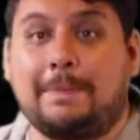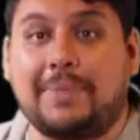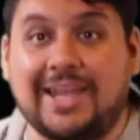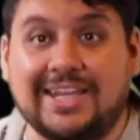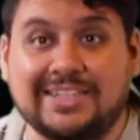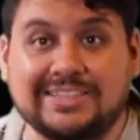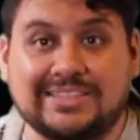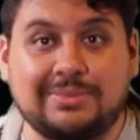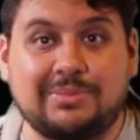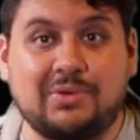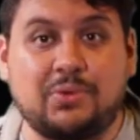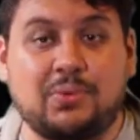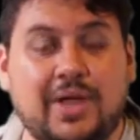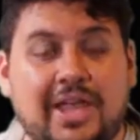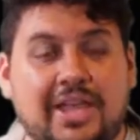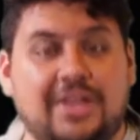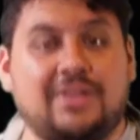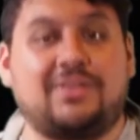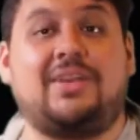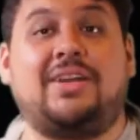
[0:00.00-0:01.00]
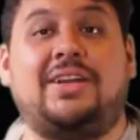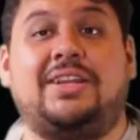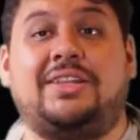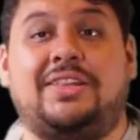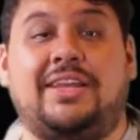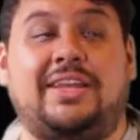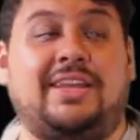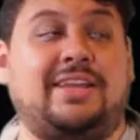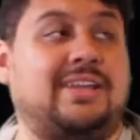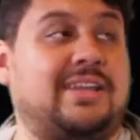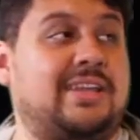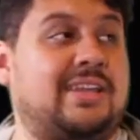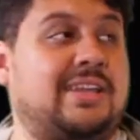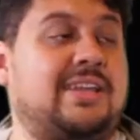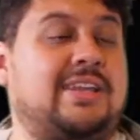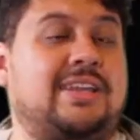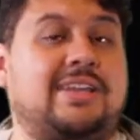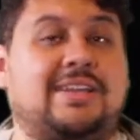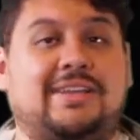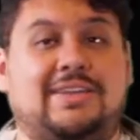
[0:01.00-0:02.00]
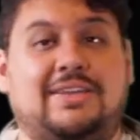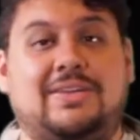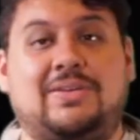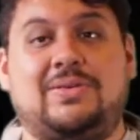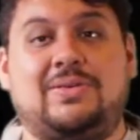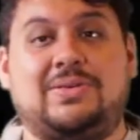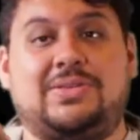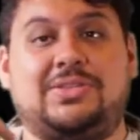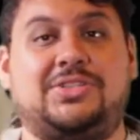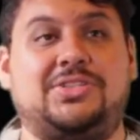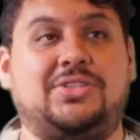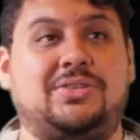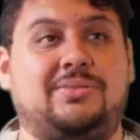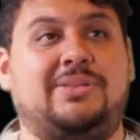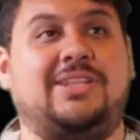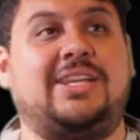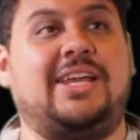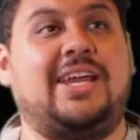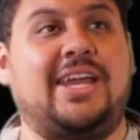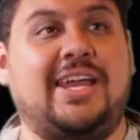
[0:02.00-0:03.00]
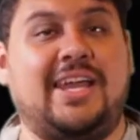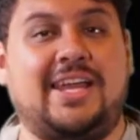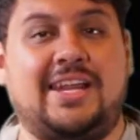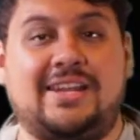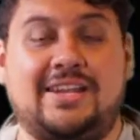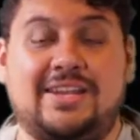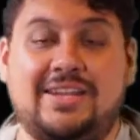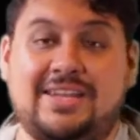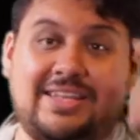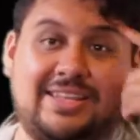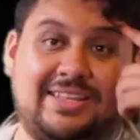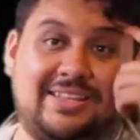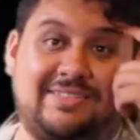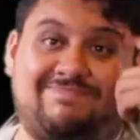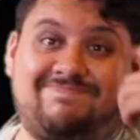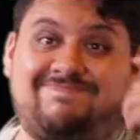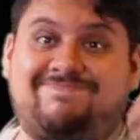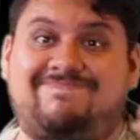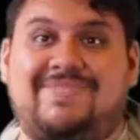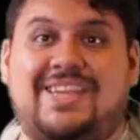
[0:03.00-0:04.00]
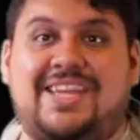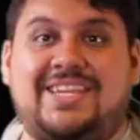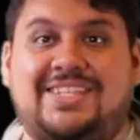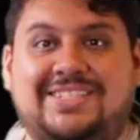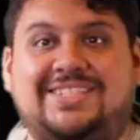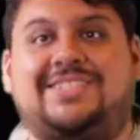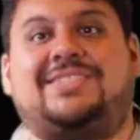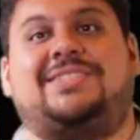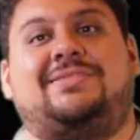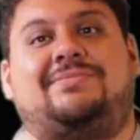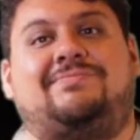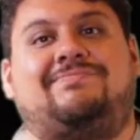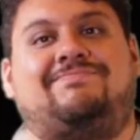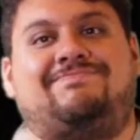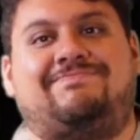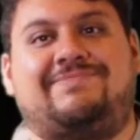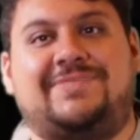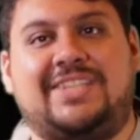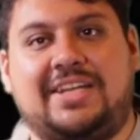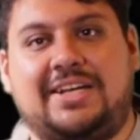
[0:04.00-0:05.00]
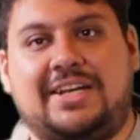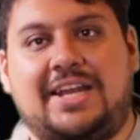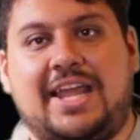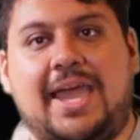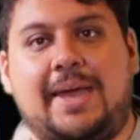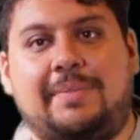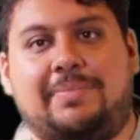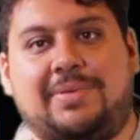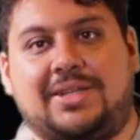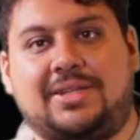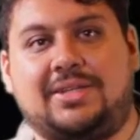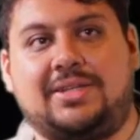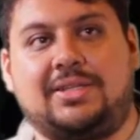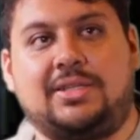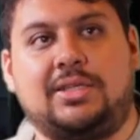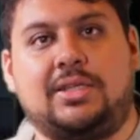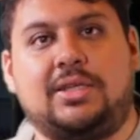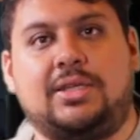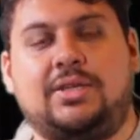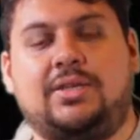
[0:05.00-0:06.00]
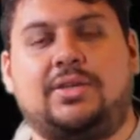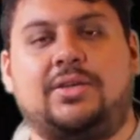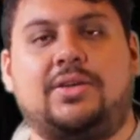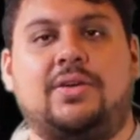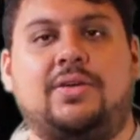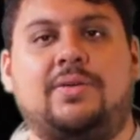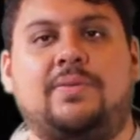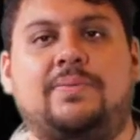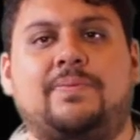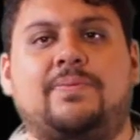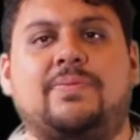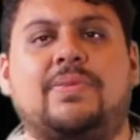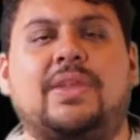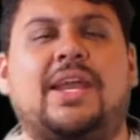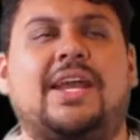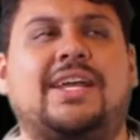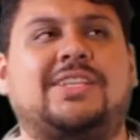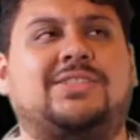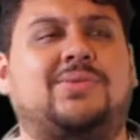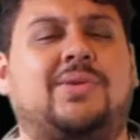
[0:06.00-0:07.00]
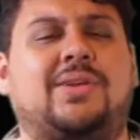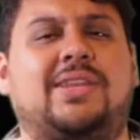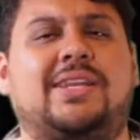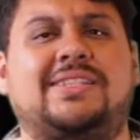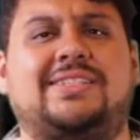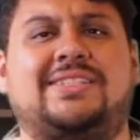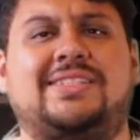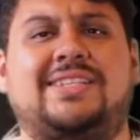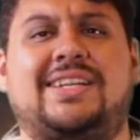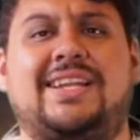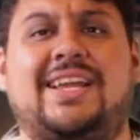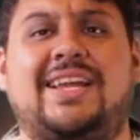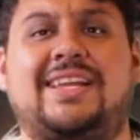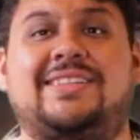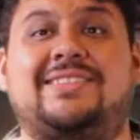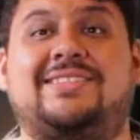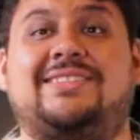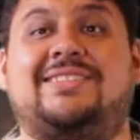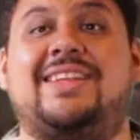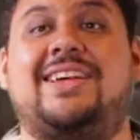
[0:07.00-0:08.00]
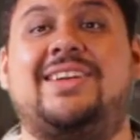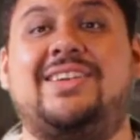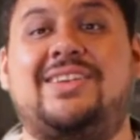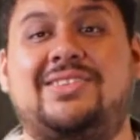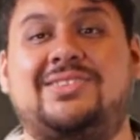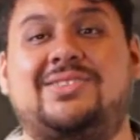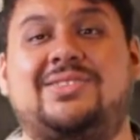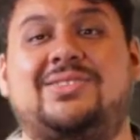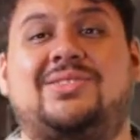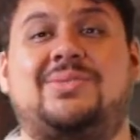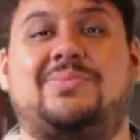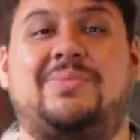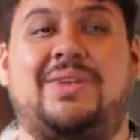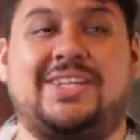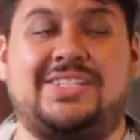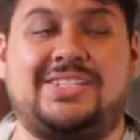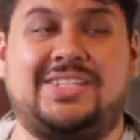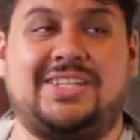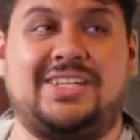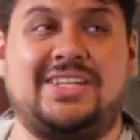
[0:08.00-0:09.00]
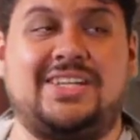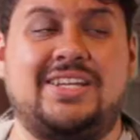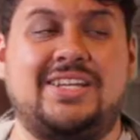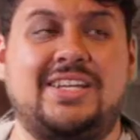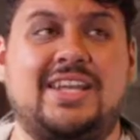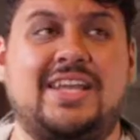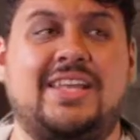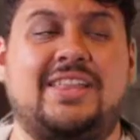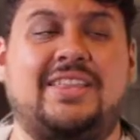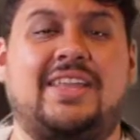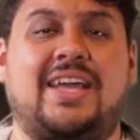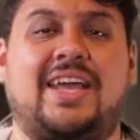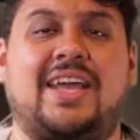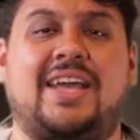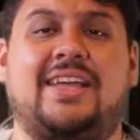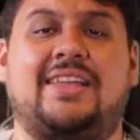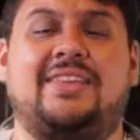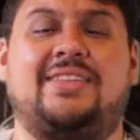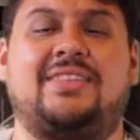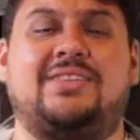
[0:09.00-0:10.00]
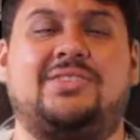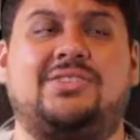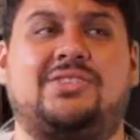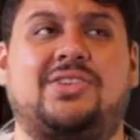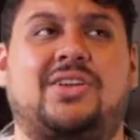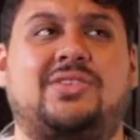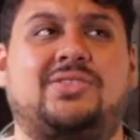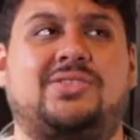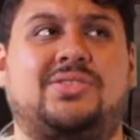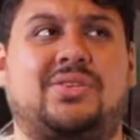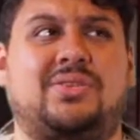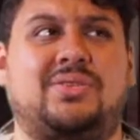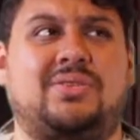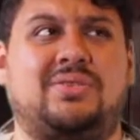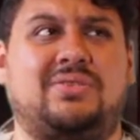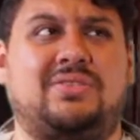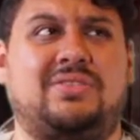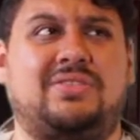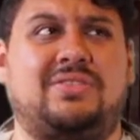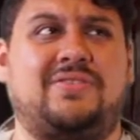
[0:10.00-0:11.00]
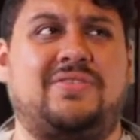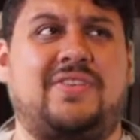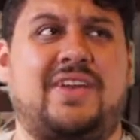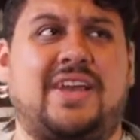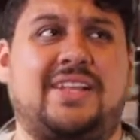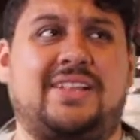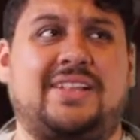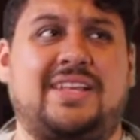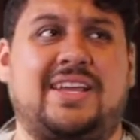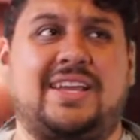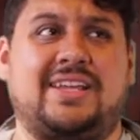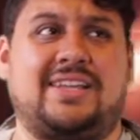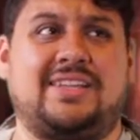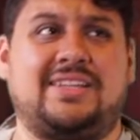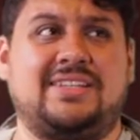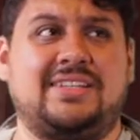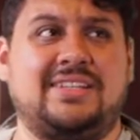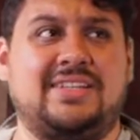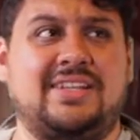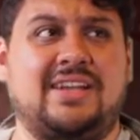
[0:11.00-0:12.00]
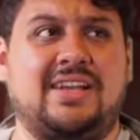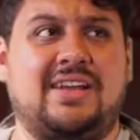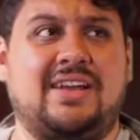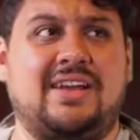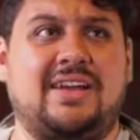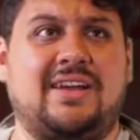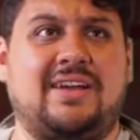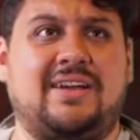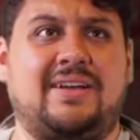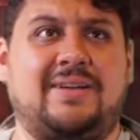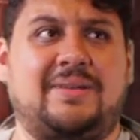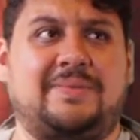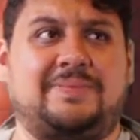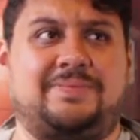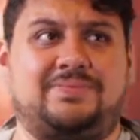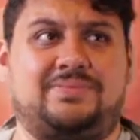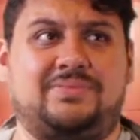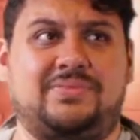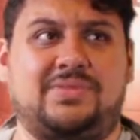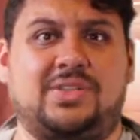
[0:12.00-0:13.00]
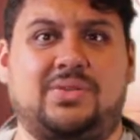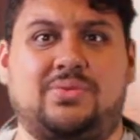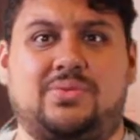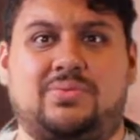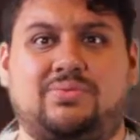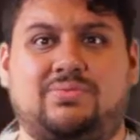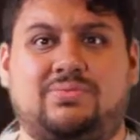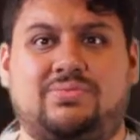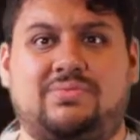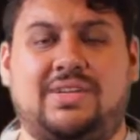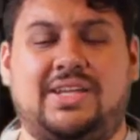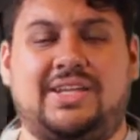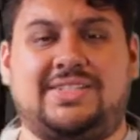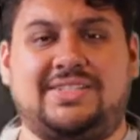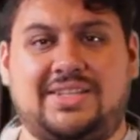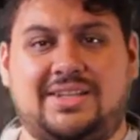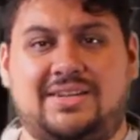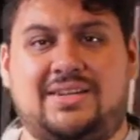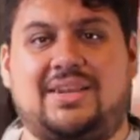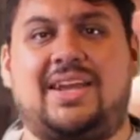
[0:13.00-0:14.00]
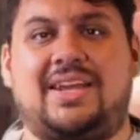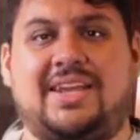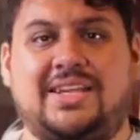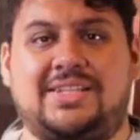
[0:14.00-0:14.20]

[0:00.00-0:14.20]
blast them away or anything, or shoot them in the head. It just didn't happen, As well as not also to mention that there's also the fact that there isn't, I